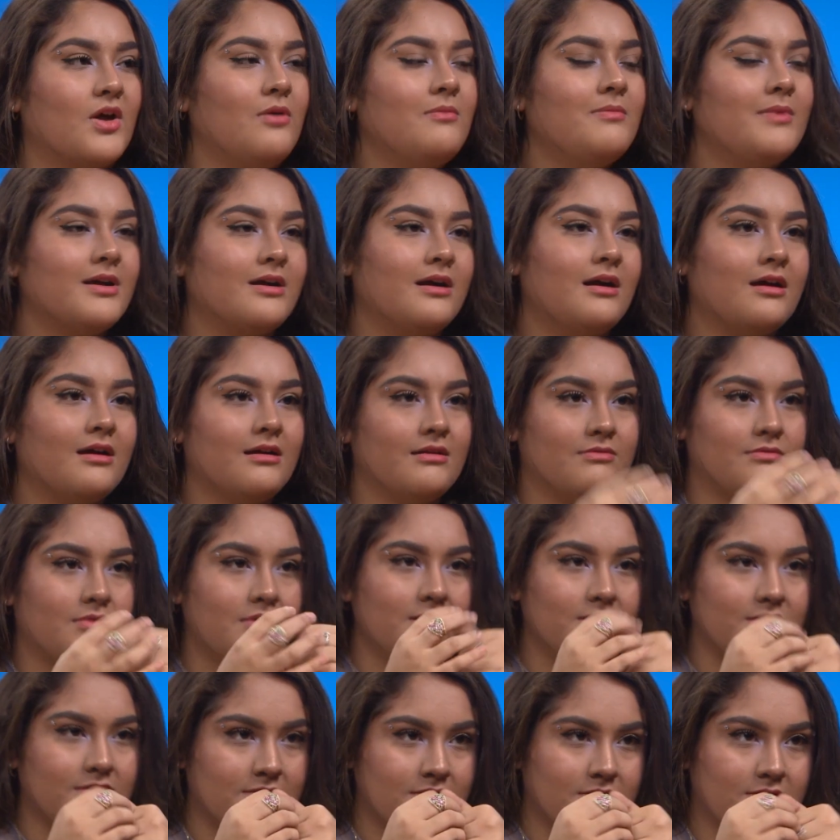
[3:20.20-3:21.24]
Oh my God, what
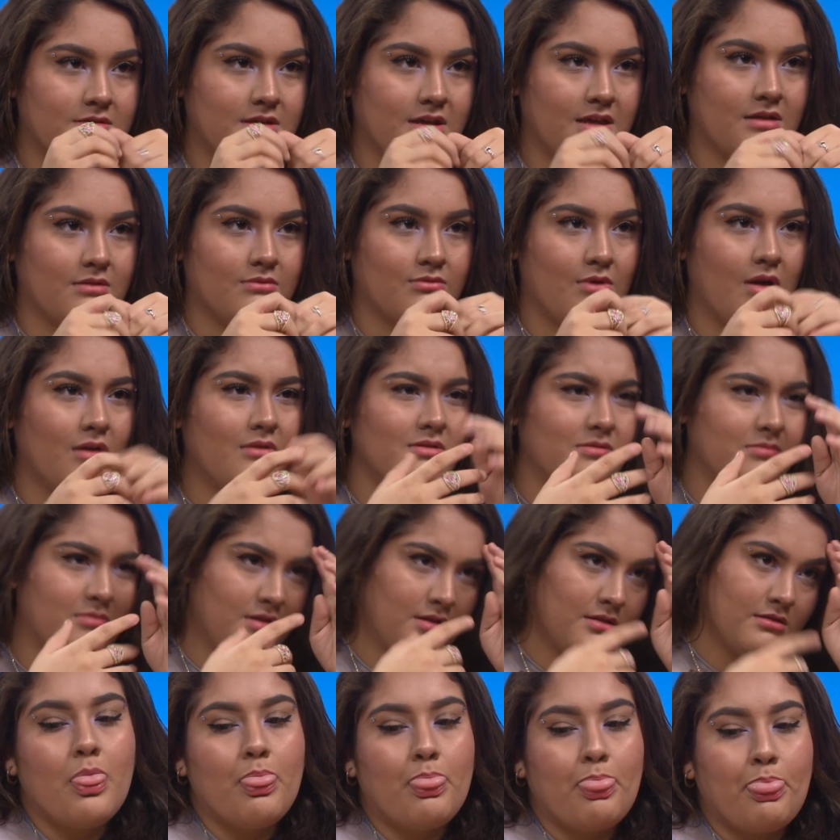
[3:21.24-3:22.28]
is like wrong with
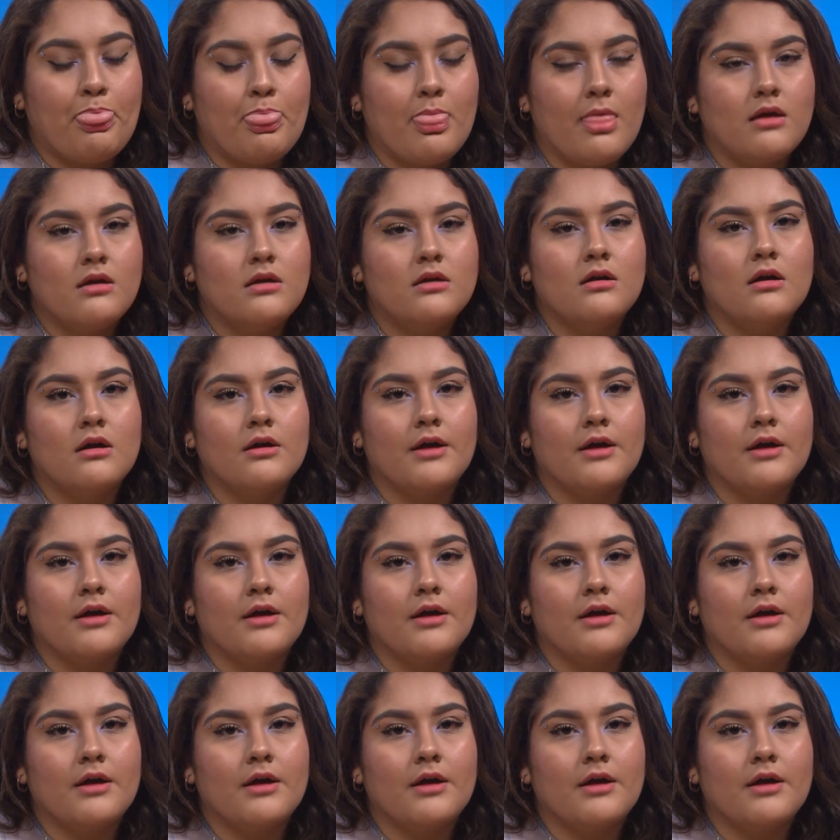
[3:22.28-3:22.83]
me? Okay.